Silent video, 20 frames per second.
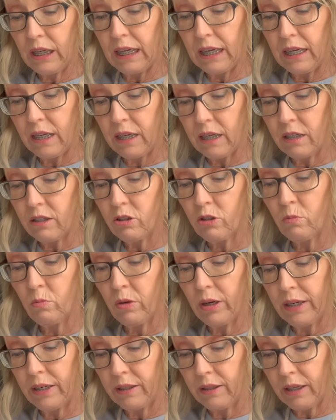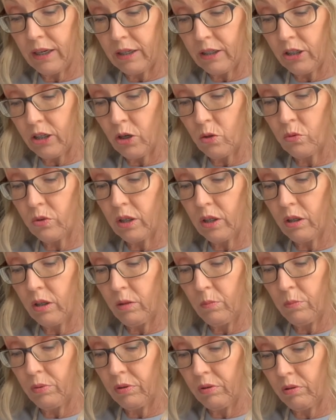in to break that yolk up.